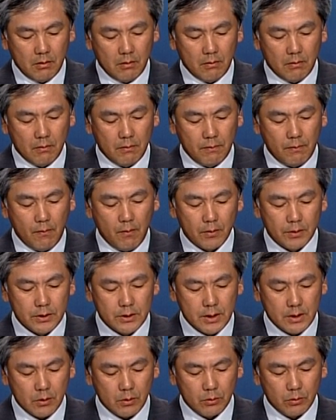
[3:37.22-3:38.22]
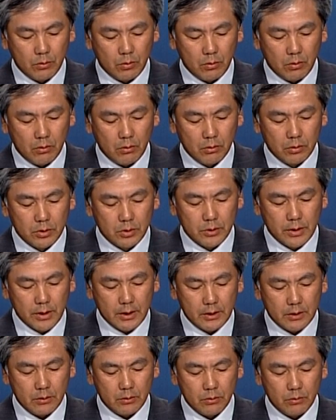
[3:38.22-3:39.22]
Of course,
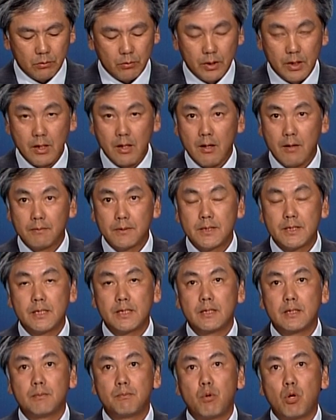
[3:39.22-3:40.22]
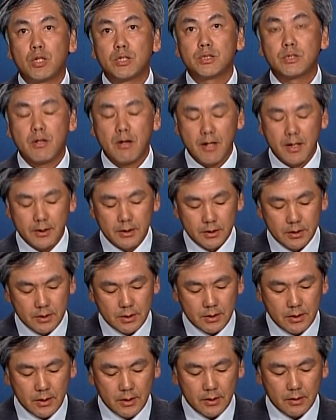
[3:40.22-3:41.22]
we have the pressurized
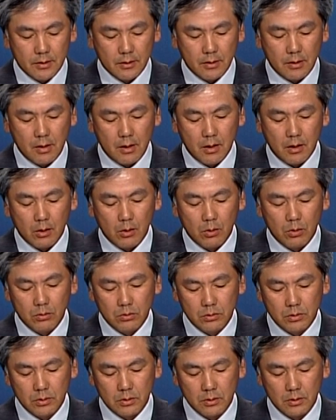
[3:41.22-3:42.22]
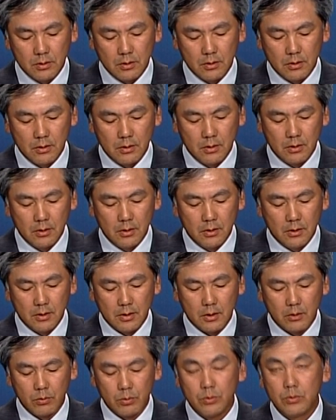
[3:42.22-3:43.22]
cargo,
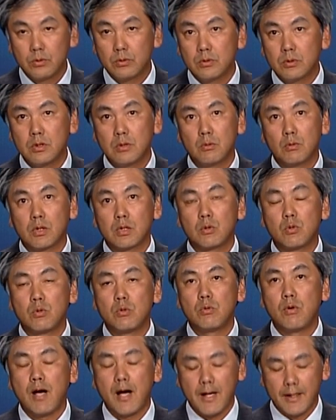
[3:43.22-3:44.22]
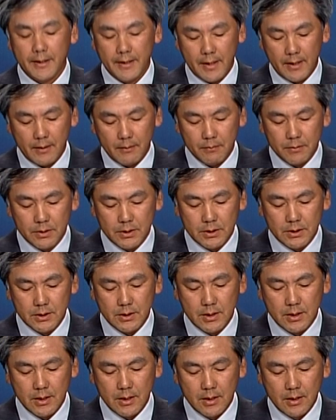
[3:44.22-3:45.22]
like food or crew items,
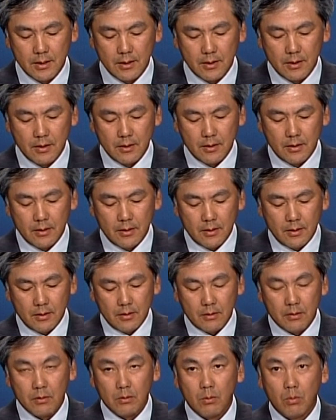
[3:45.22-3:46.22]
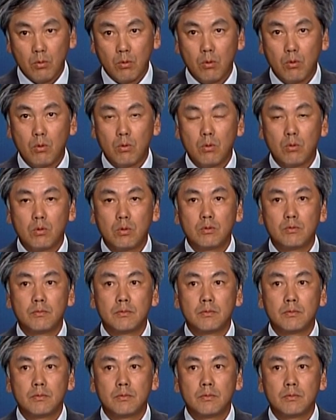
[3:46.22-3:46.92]
for